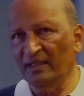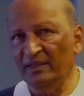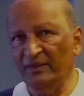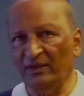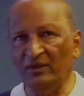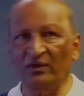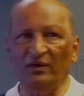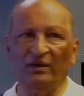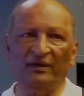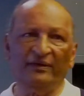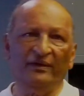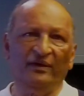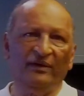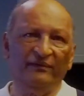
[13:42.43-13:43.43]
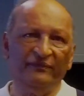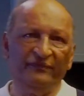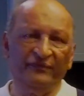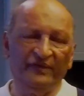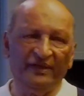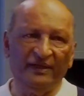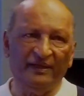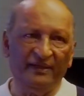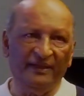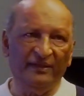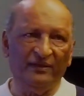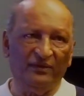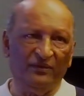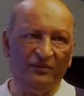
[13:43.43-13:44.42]
the god of uh, you
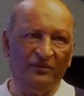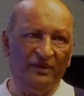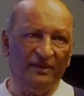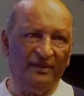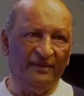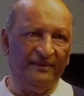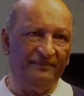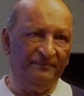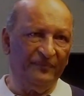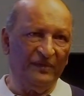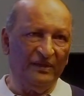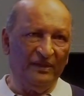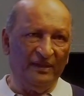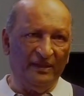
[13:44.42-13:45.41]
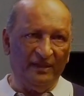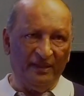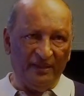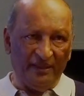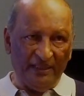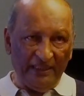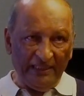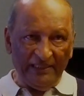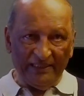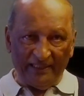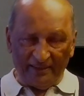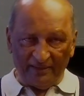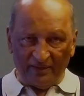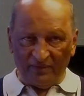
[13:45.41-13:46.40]
know um,
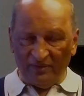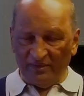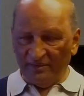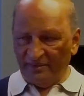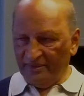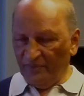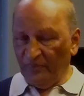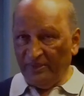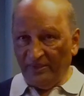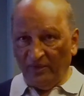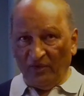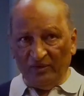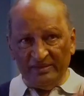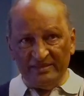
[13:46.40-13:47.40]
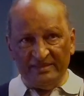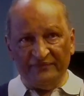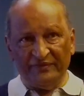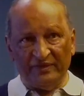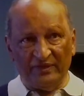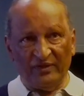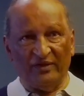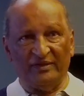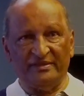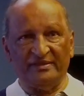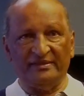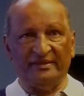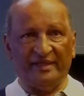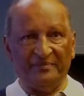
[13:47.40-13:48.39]
healing, the god. We, all these different
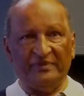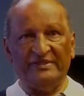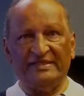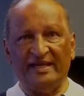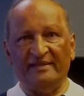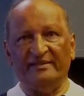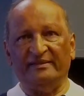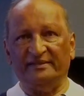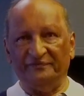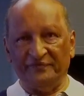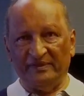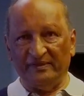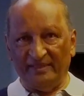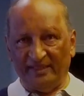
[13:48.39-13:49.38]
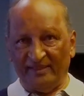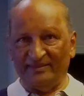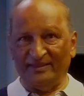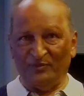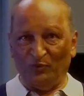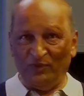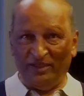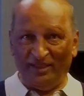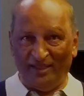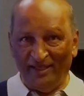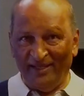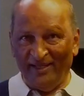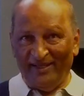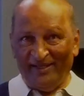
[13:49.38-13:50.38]
gods represented different things that
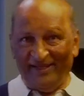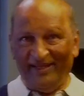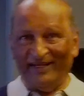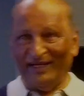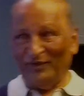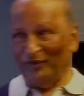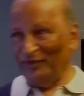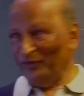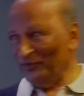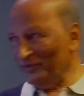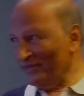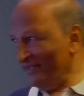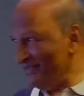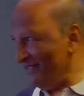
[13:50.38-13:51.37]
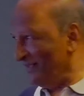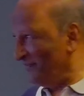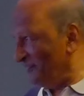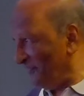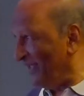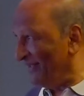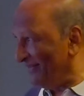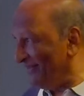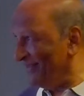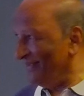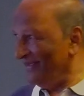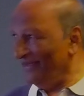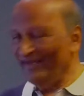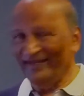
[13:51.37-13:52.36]
we, in our own Christian faith,
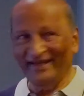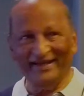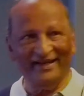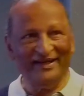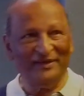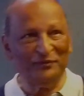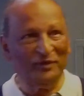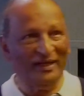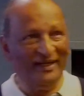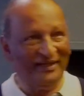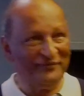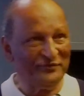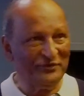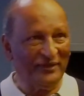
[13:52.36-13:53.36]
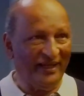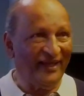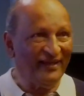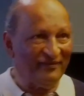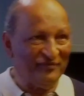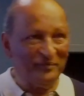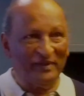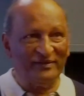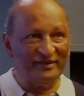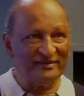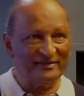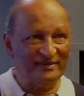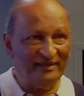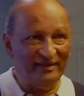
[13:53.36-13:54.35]
uh, would love to have
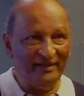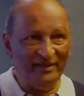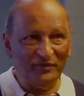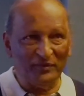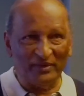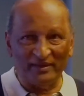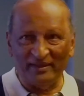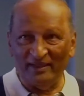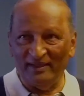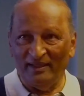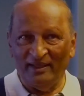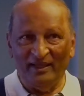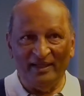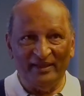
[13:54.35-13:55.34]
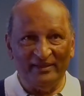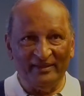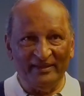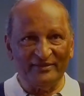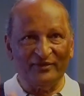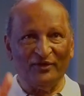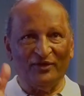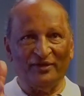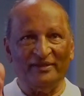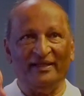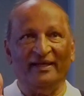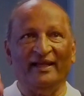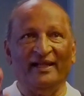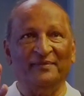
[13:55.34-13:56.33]
because you know what, this god
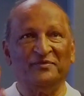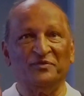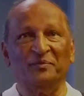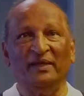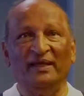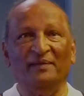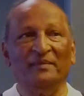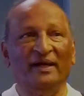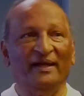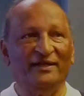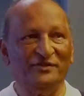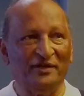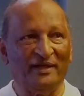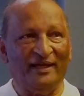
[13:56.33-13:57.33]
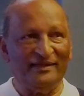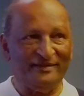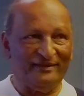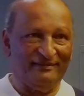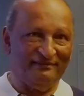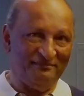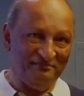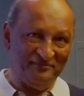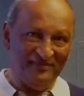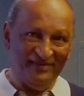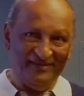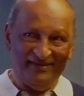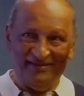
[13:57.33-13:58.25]
here helps me in my education, mm-hmm.